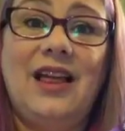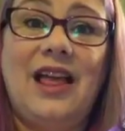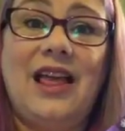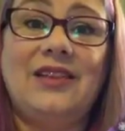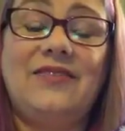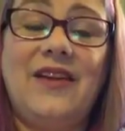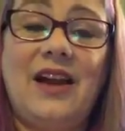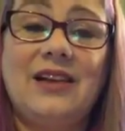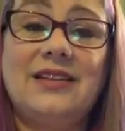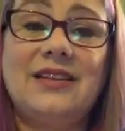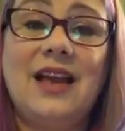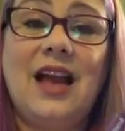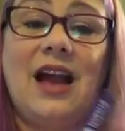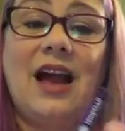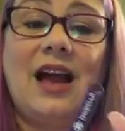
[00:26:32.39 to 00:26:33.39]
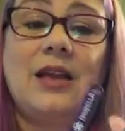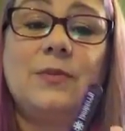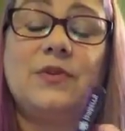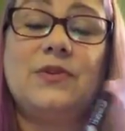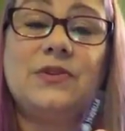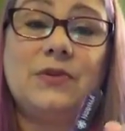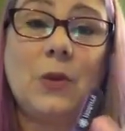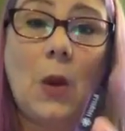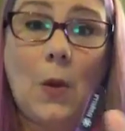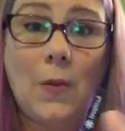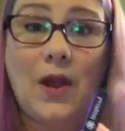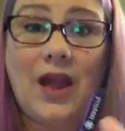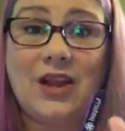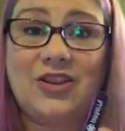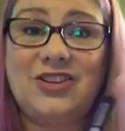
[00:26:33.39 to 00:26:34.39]
In fact, I'm so
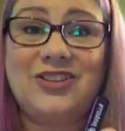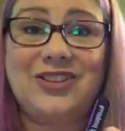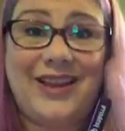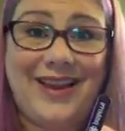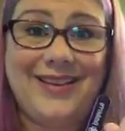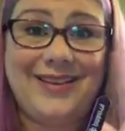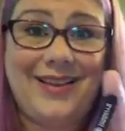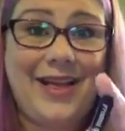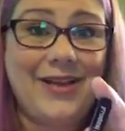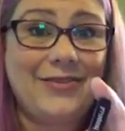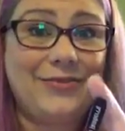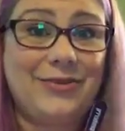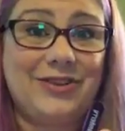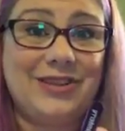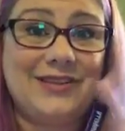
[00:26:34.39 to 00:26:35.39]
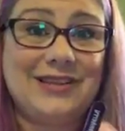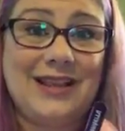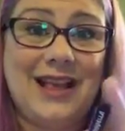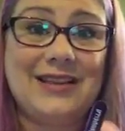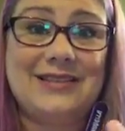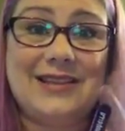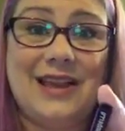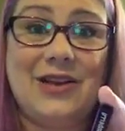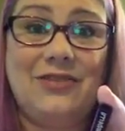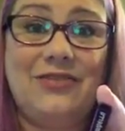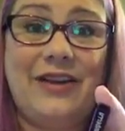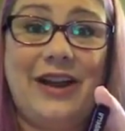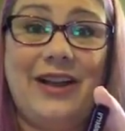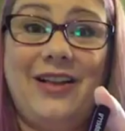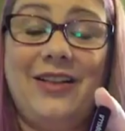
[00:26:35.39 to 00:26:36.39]
much in love with this glass nail
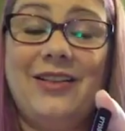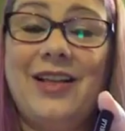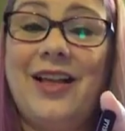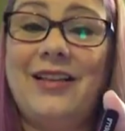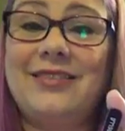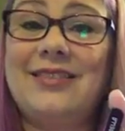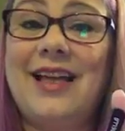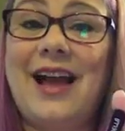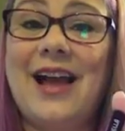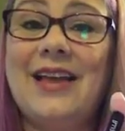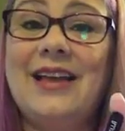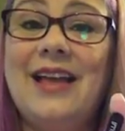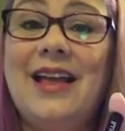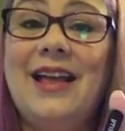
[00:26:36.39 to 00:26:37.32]
file that